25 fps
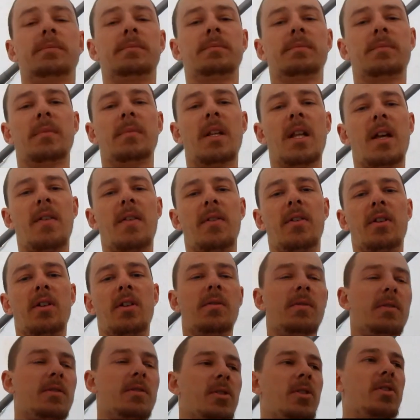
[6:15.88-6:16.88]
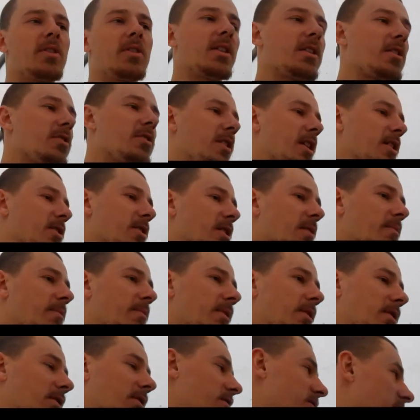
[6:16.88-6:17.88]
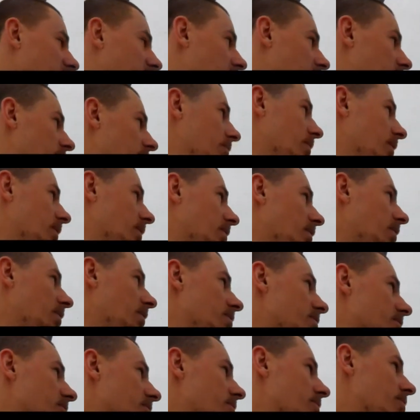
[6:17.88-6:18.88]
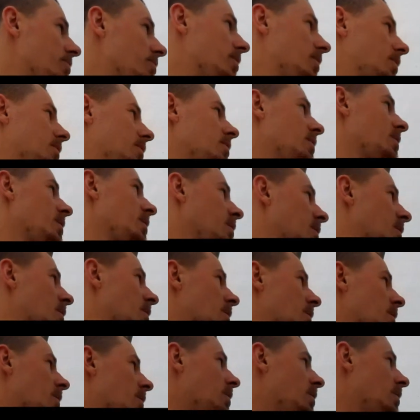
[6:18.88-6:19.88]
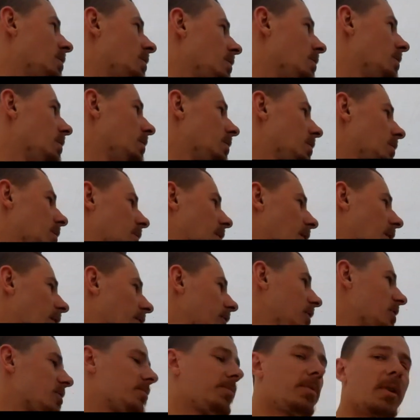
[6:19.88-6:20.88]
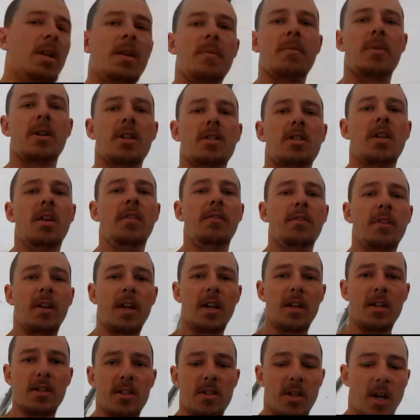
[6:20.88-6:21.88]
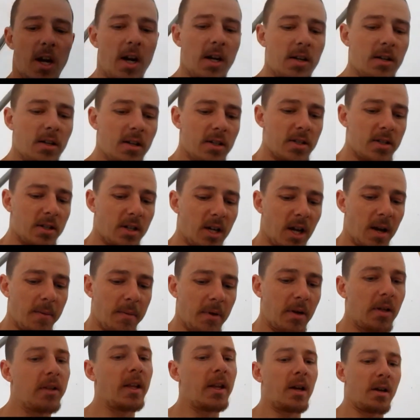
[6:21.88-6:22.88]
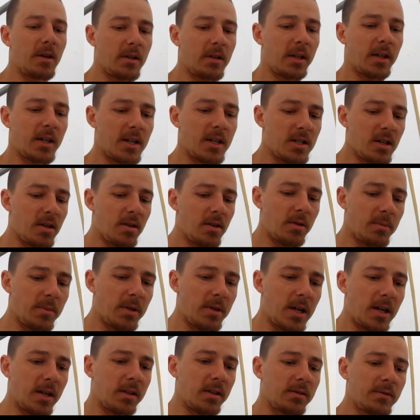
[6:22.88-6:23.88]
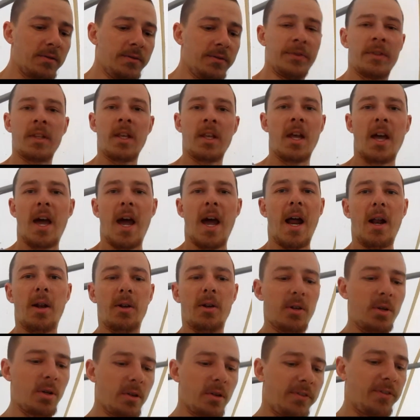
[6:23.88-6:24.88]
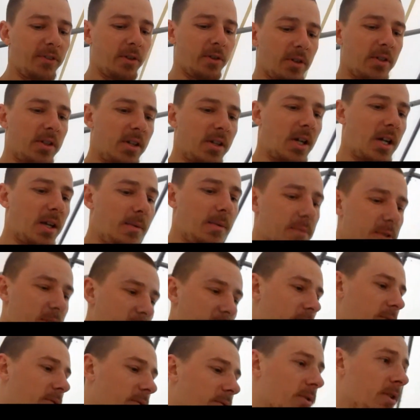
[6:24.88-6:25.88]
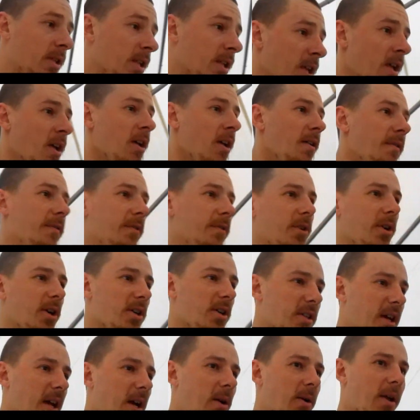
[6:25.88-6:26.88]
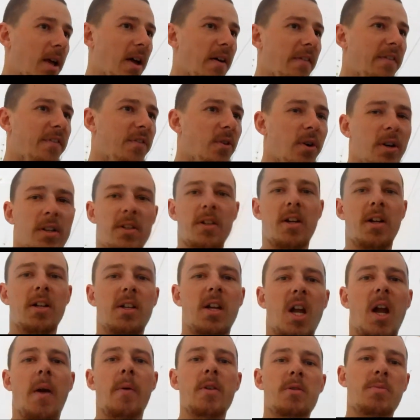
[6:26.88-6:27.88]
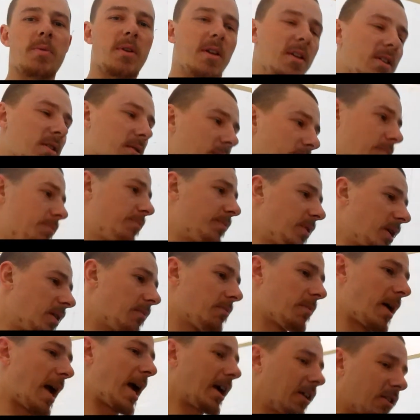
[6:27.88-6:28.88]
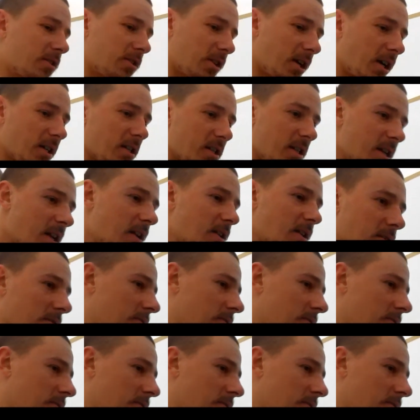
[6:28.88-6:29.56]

you never know. It's always neat to try something else out and whatnot. So I think that's pretty much it for getting started on scrap metal. Now, like I said in the beginning, I don't do it full time, so of course I don't have 40-yard garbage bins and big Mack trucks to take